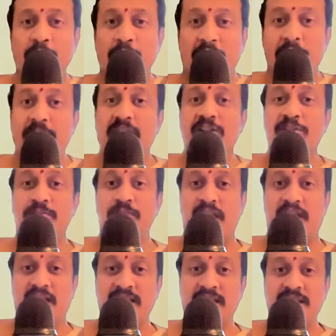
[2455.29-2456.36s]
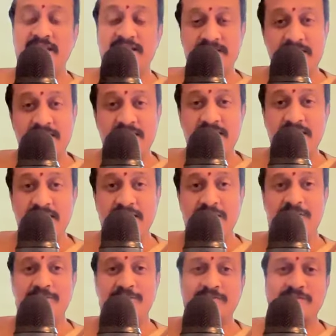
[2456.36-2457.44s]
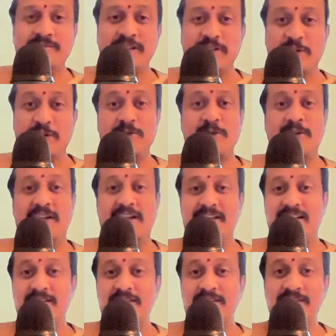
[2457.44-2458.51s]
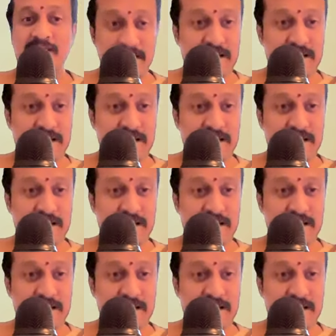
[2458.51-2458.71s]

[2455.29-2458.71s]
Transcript: Parameshwara is also like that.